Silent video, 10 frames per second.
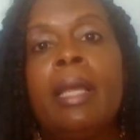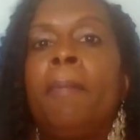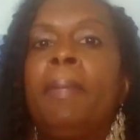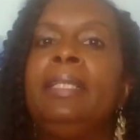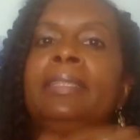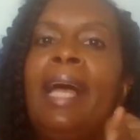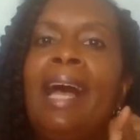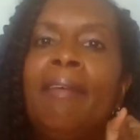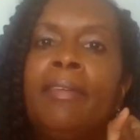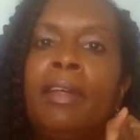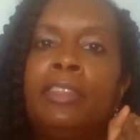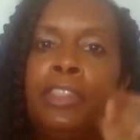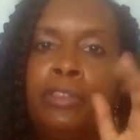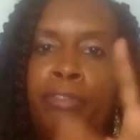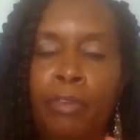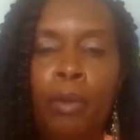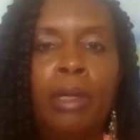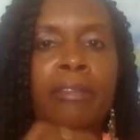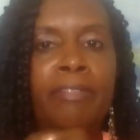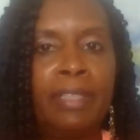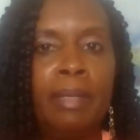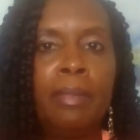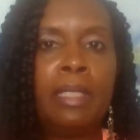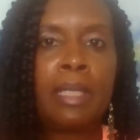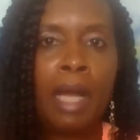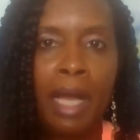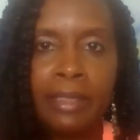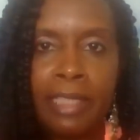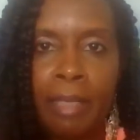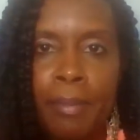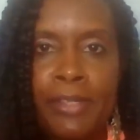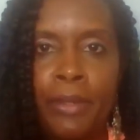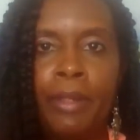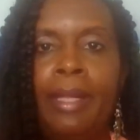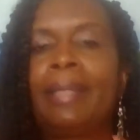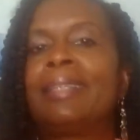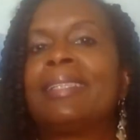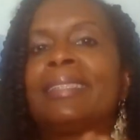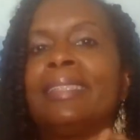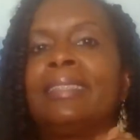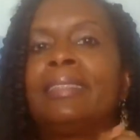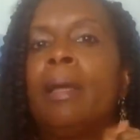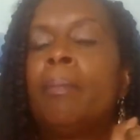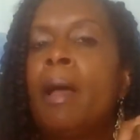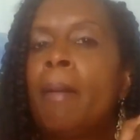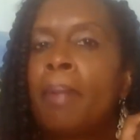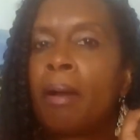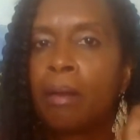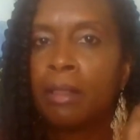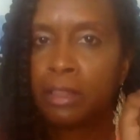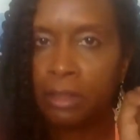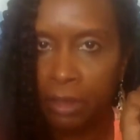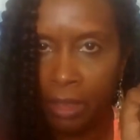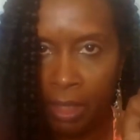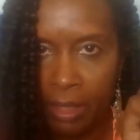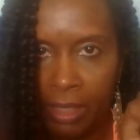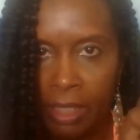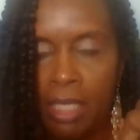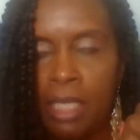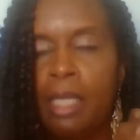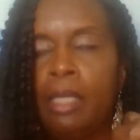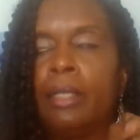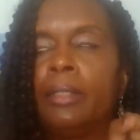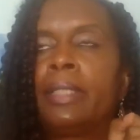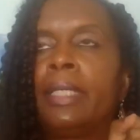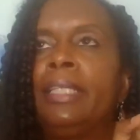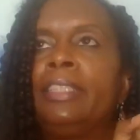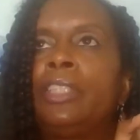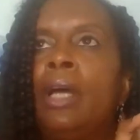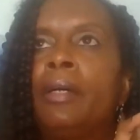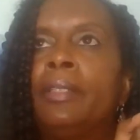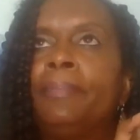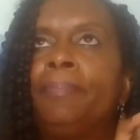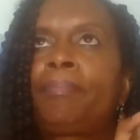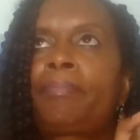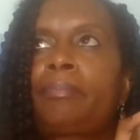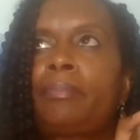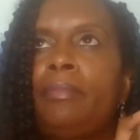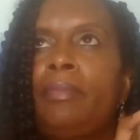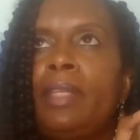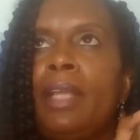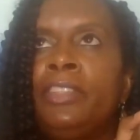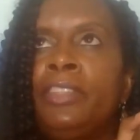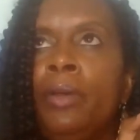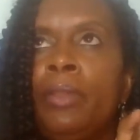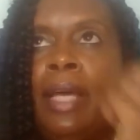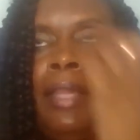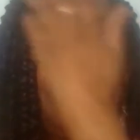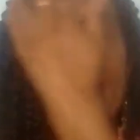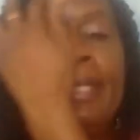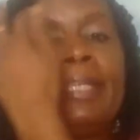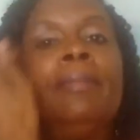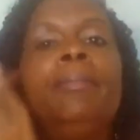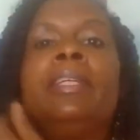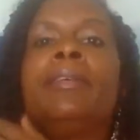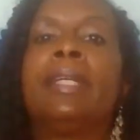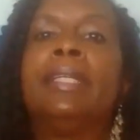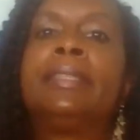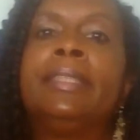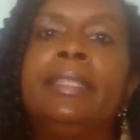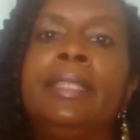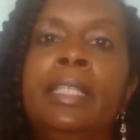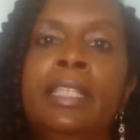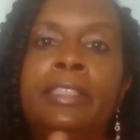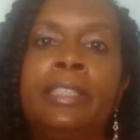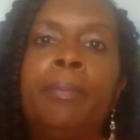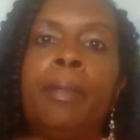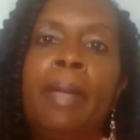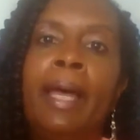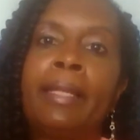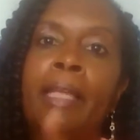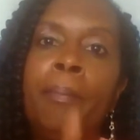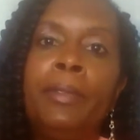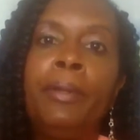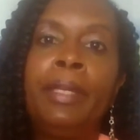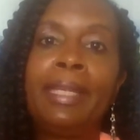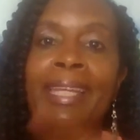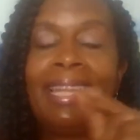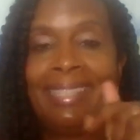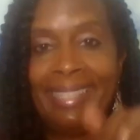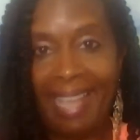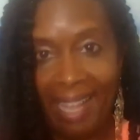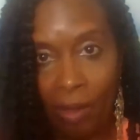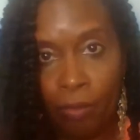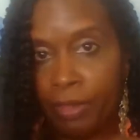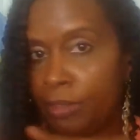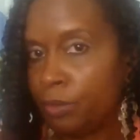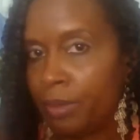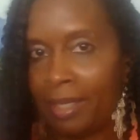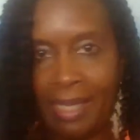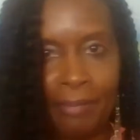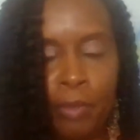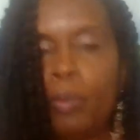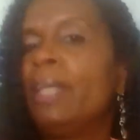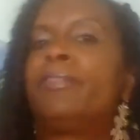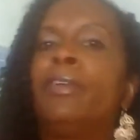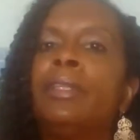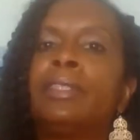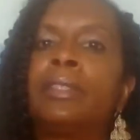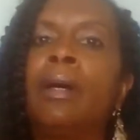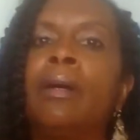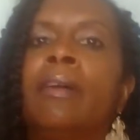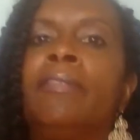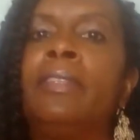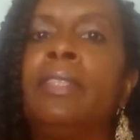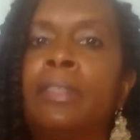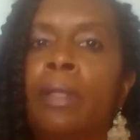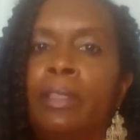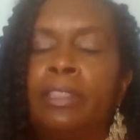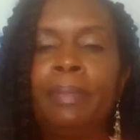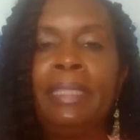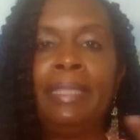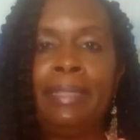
please have the Floyd family contact me so that I can assist them personally, okay, so that they can be granted diplomatic immunity now. They do not have to wait for this law to be